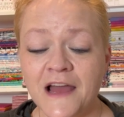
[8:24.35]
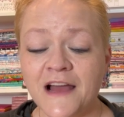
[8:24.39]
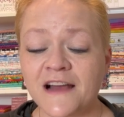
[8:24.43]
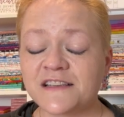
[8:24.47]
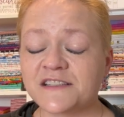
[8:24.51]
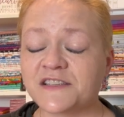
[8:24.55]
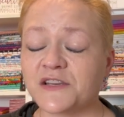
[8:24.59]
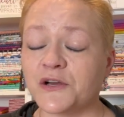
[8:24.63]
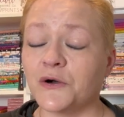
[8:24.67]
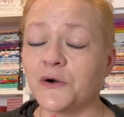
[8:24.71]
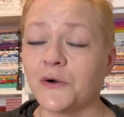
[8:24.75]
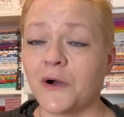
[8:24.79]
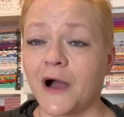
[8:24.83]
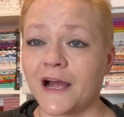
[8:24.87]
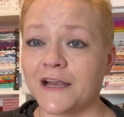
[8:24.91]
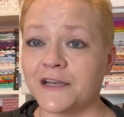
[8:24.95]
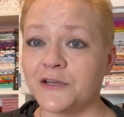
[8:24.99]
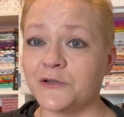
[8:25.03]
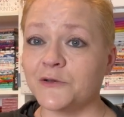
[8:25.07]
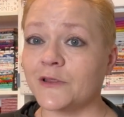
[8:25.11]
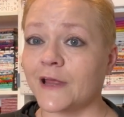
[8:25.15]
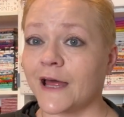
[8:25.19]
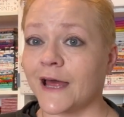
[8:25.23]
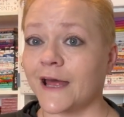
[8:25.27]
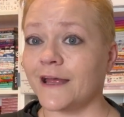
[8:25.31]
So I
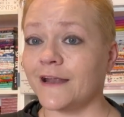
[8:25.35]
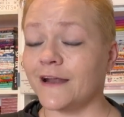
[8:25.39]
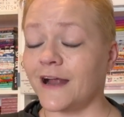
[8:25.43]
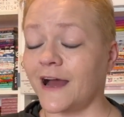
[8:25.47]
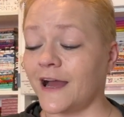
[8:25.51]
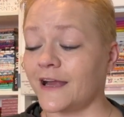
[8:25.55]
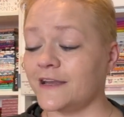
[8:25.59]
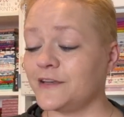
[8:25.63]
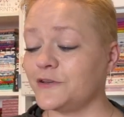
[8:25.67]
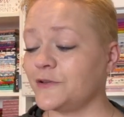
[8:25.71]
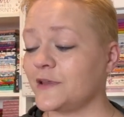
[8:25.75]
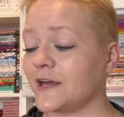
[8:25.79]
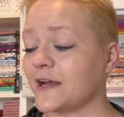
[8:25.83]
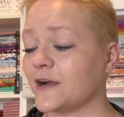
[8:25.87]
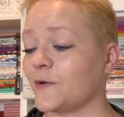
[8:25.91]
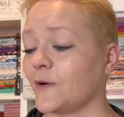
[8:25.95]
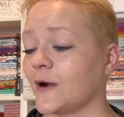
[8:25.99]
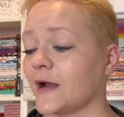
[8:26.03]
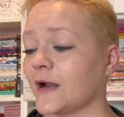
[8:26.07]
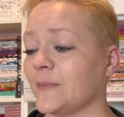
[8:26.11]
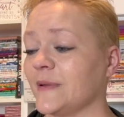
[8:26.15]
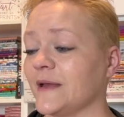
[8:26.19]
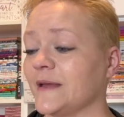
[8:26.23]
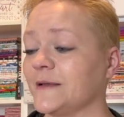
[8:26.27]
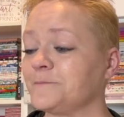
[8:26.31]
do that. I do that
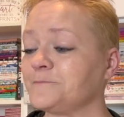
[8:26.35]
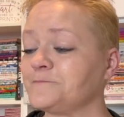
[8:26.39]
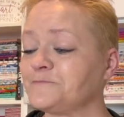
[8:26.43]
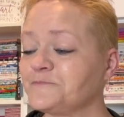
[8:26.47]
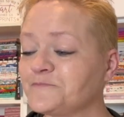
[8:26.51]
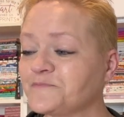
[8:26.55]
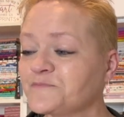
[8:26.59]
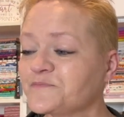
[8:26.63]
quite a bit.